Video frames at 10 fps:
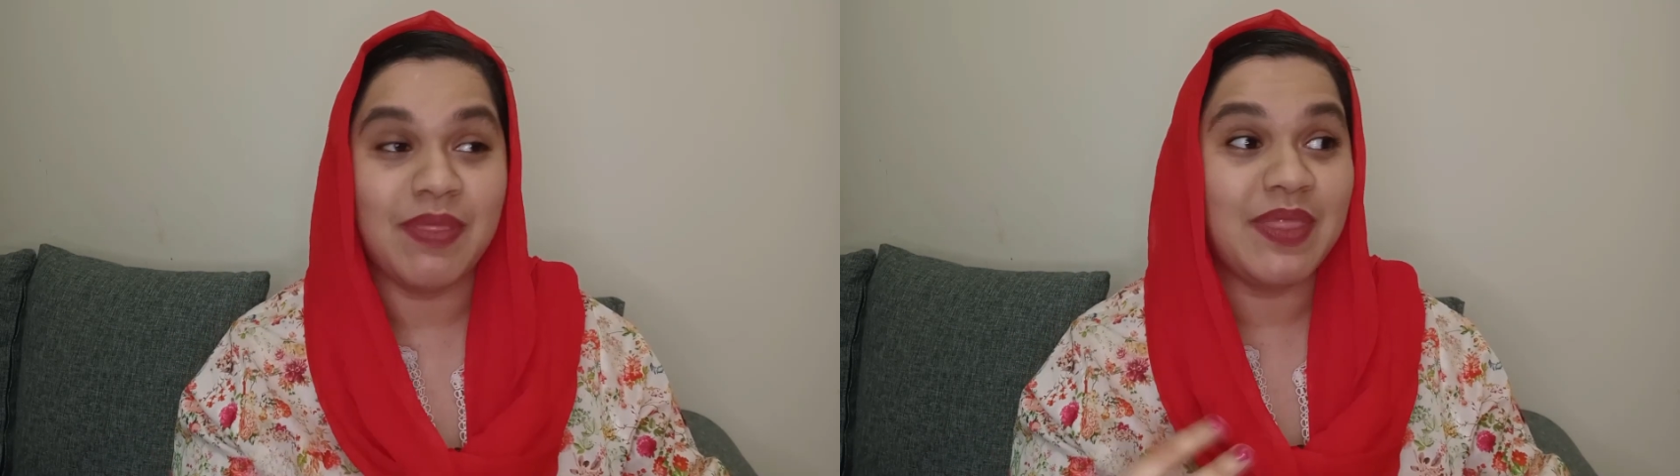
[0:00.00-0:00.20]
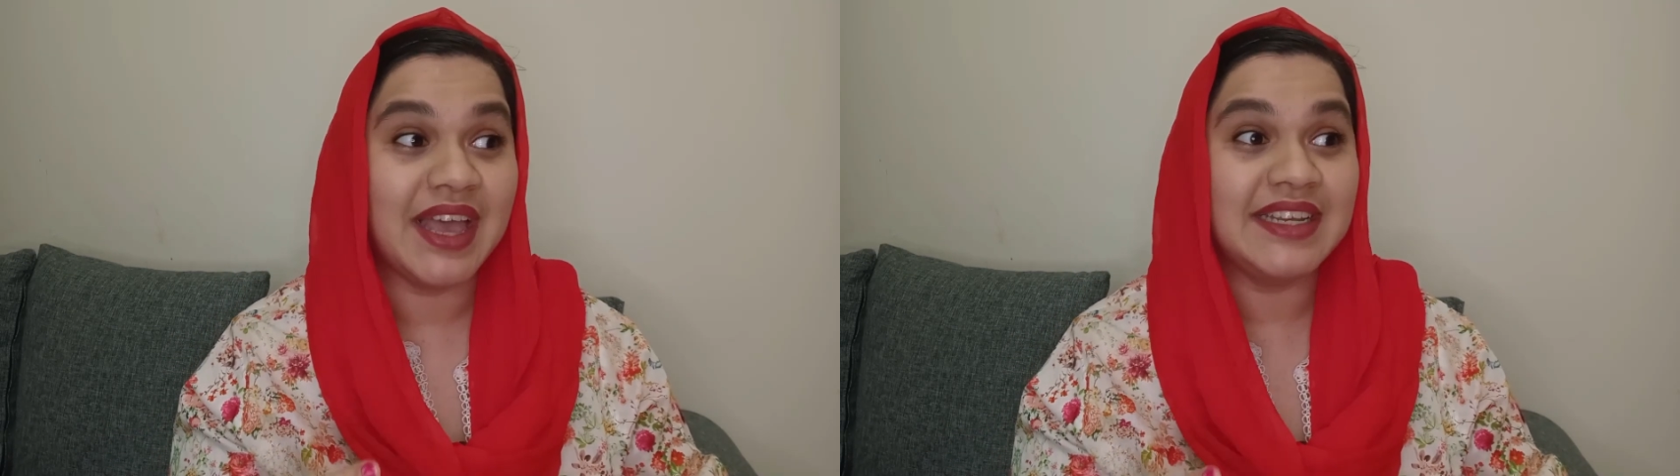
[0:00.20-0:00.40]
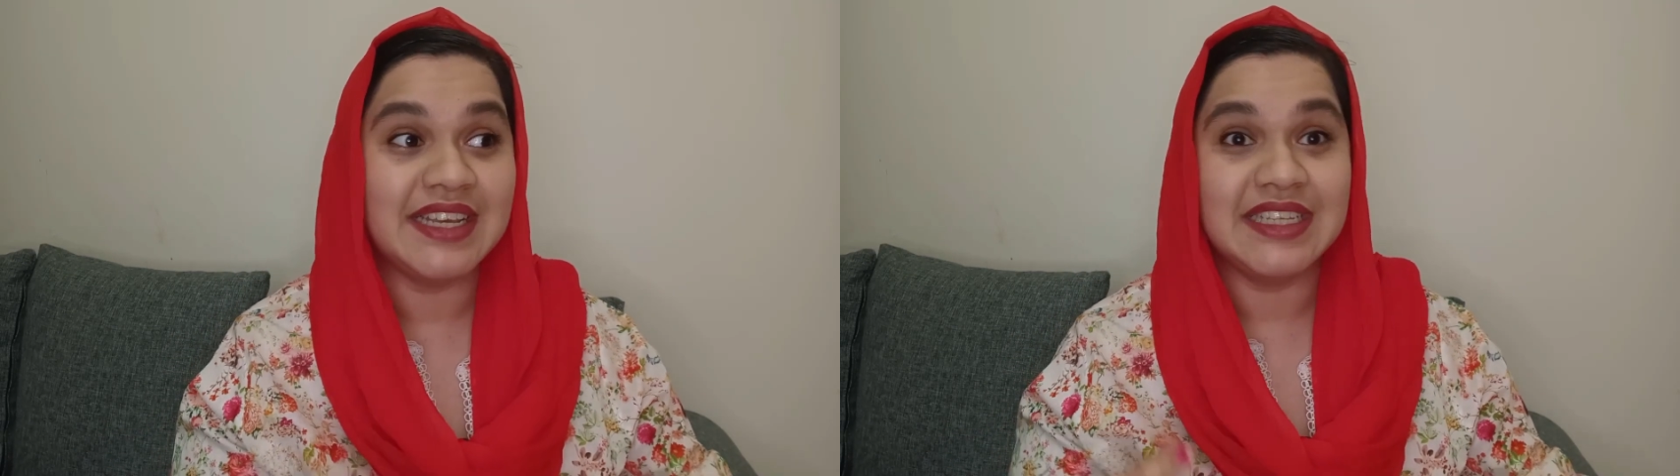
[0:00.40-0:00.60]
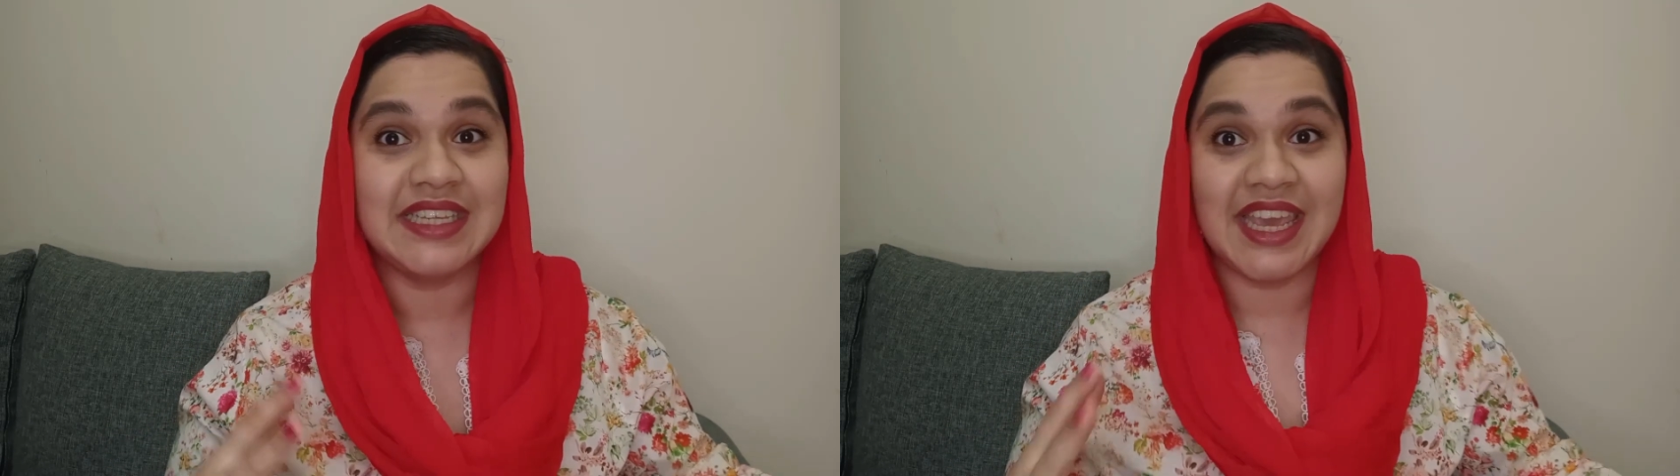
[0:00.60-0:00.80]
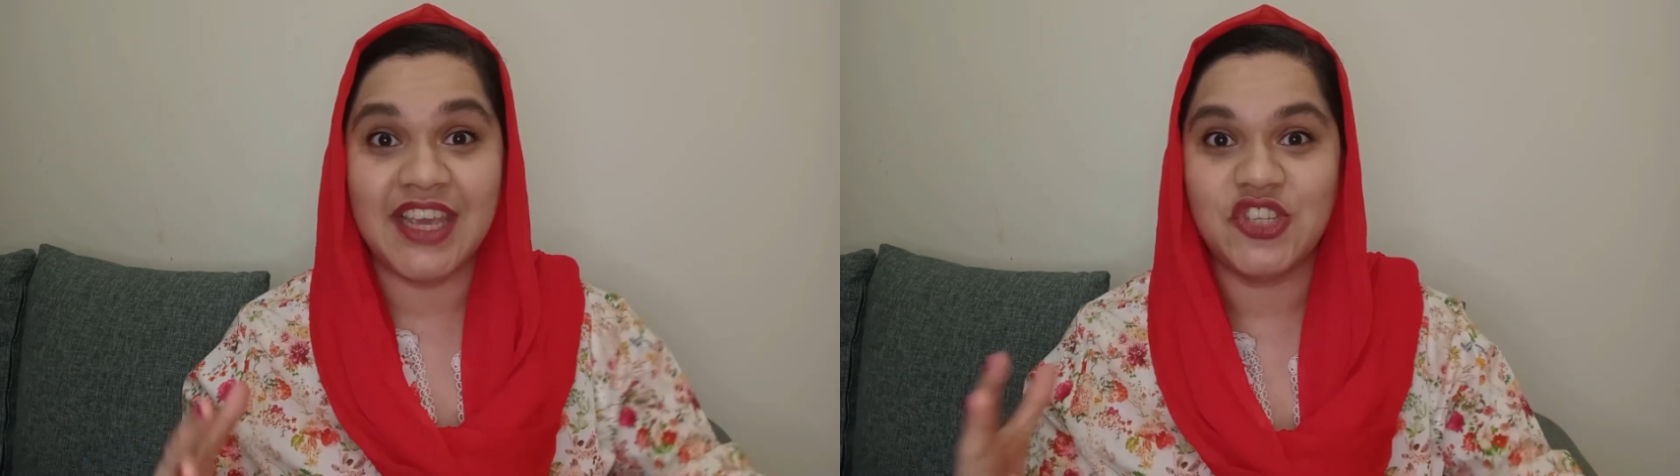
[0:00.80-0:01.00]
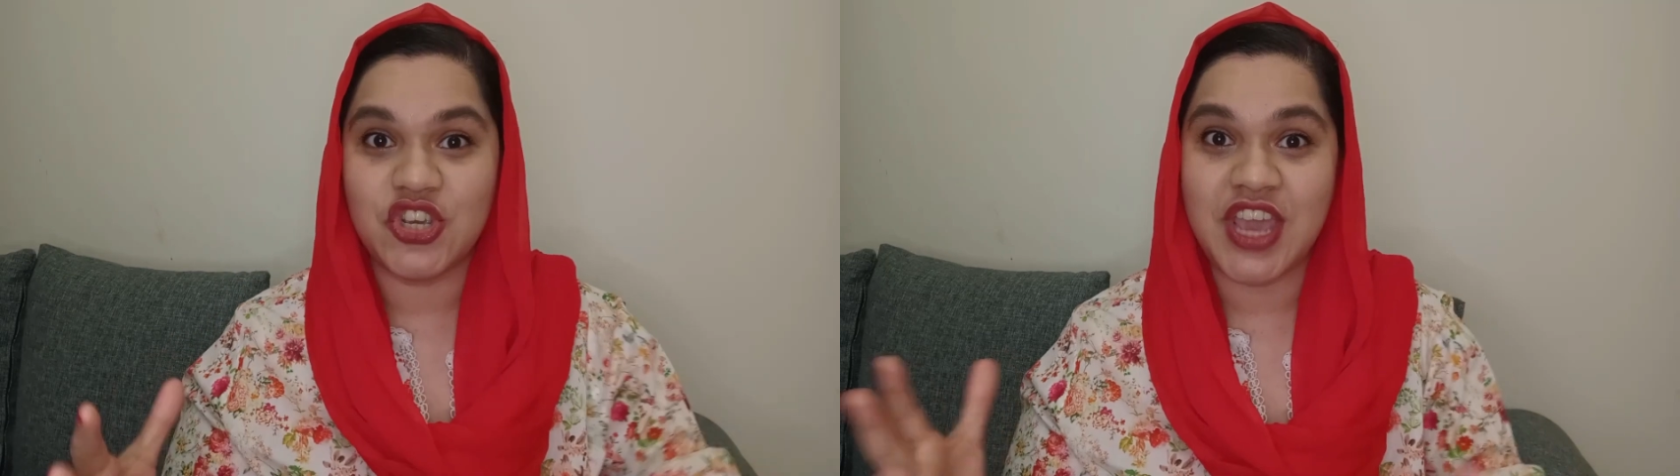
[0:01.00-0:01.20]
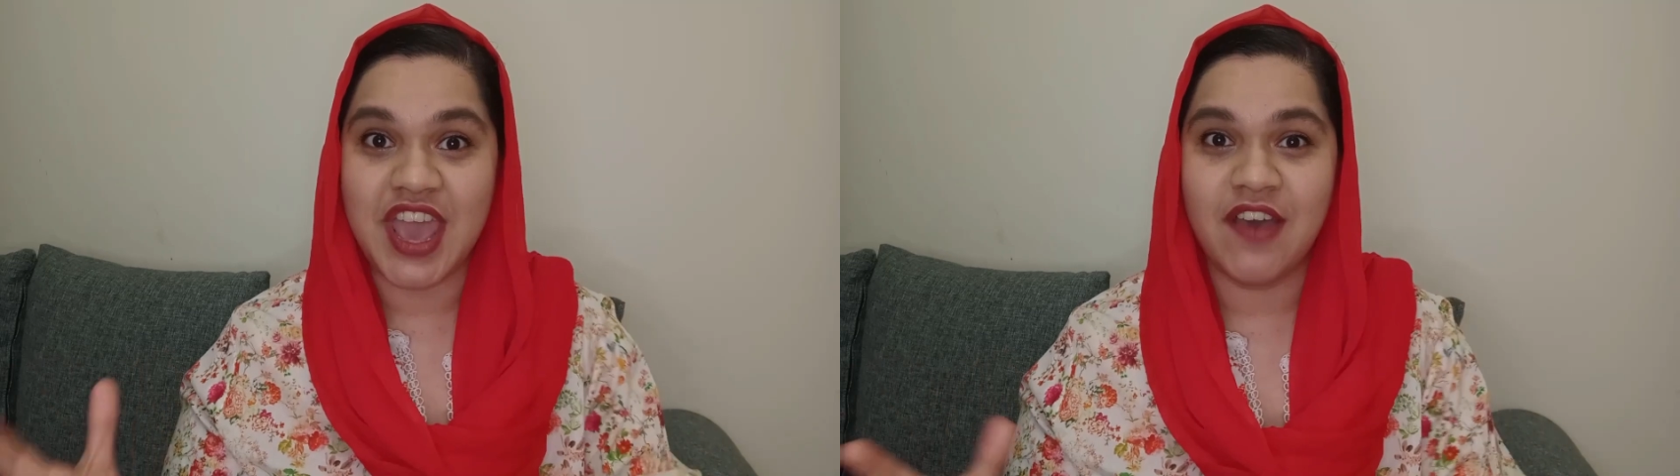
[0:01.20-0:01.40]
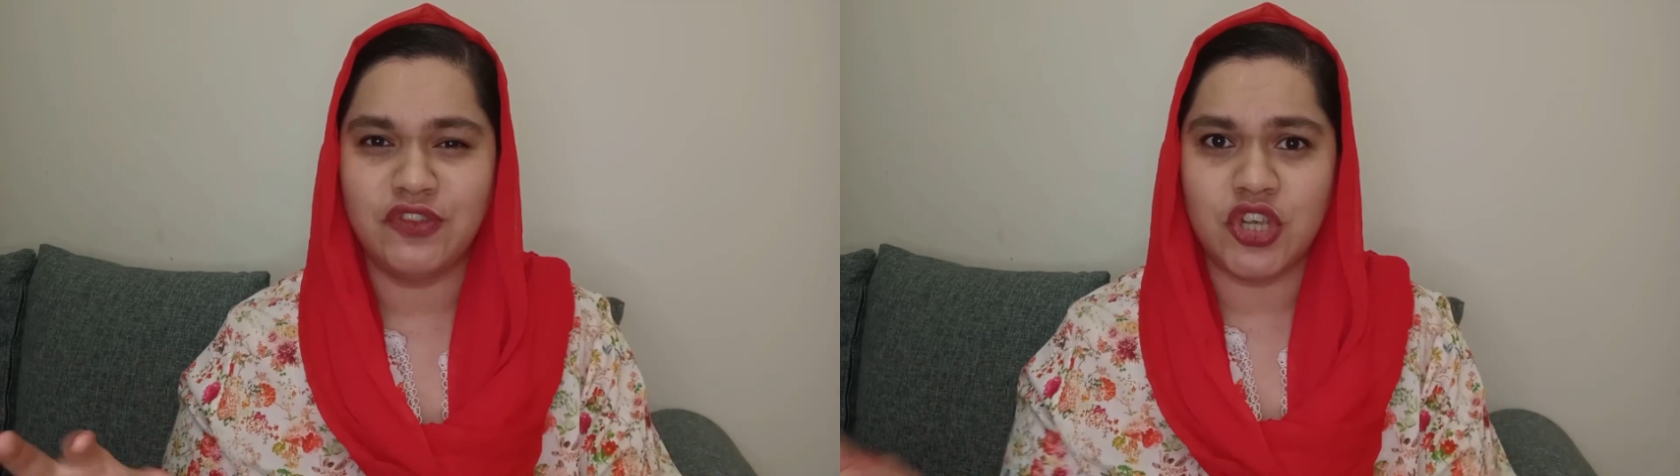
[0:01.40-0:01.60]
and that is
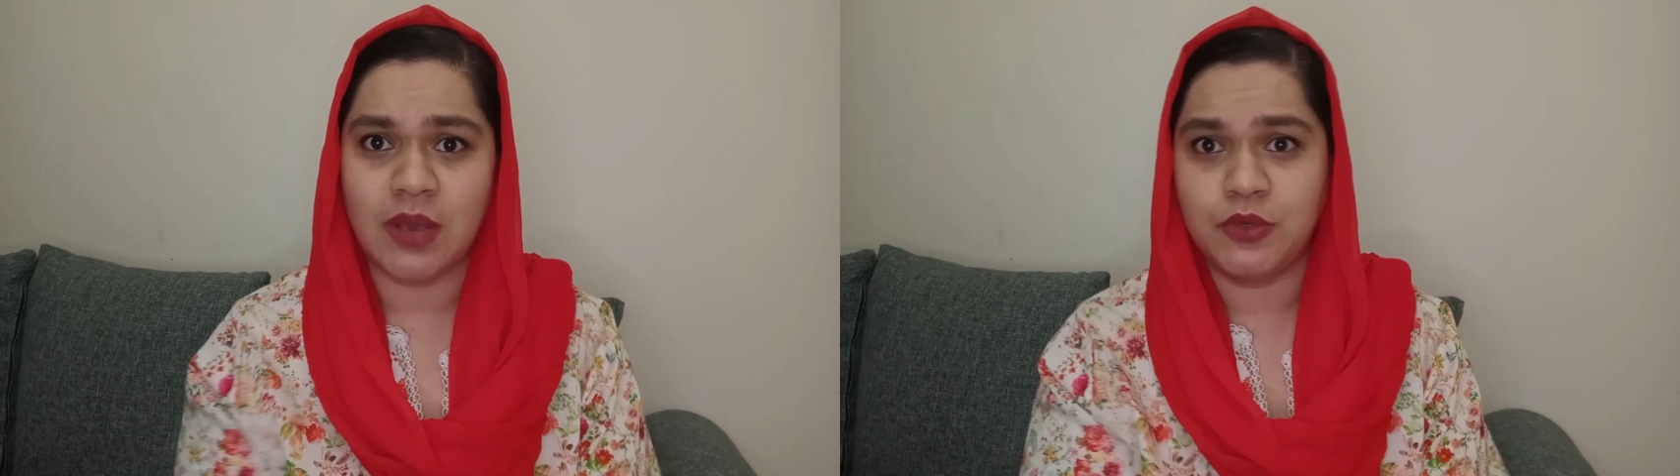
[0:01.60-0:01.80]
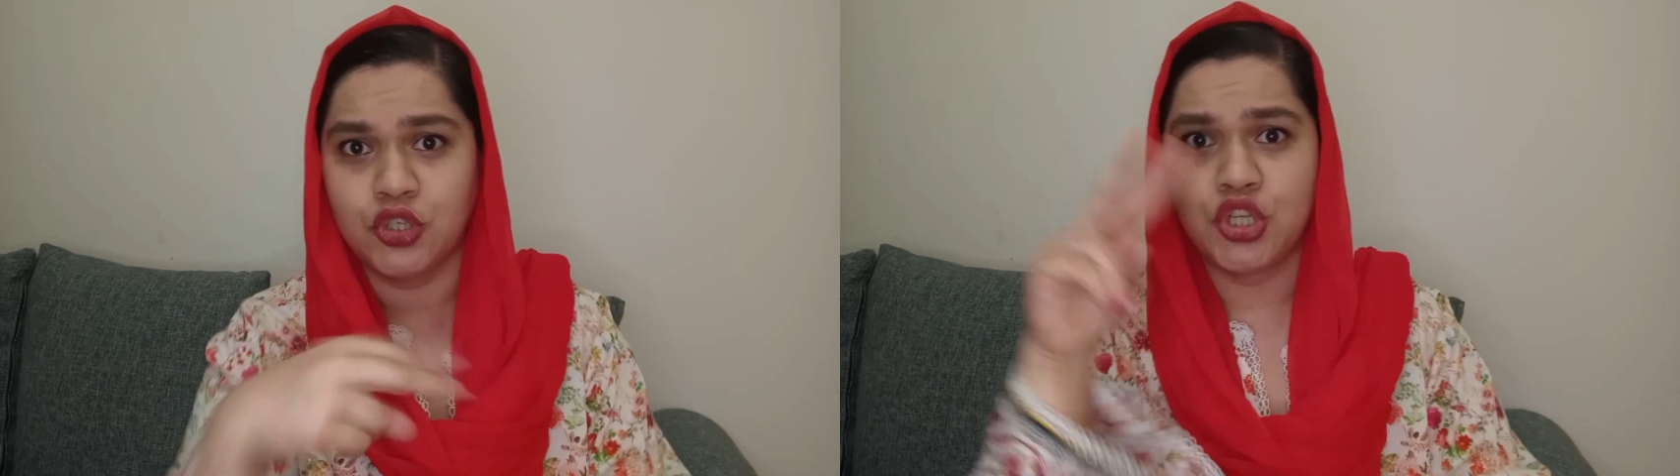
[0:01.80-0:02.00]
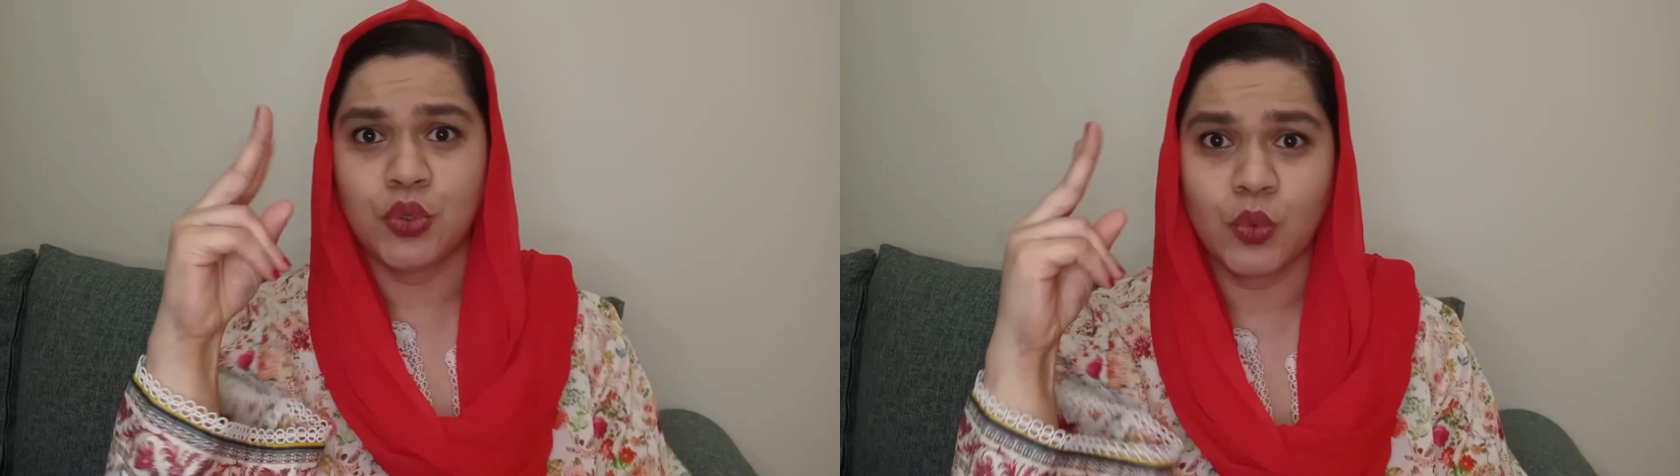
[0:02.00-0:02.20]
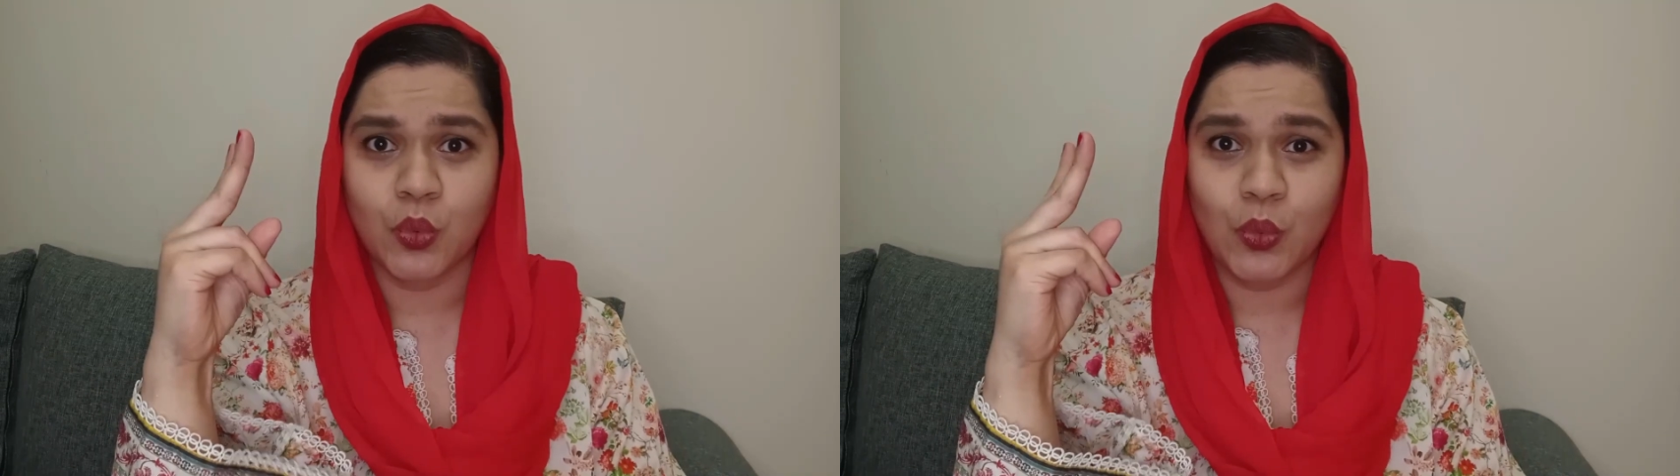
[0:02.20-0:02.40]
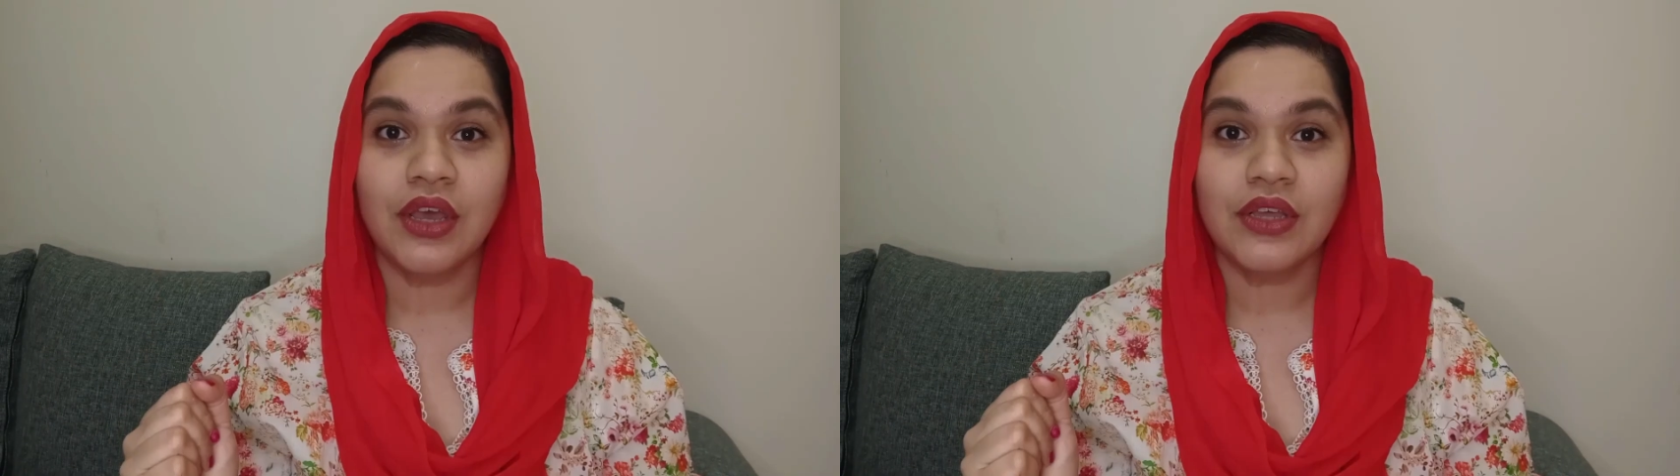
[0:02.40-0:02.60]
KGF Chapter 2.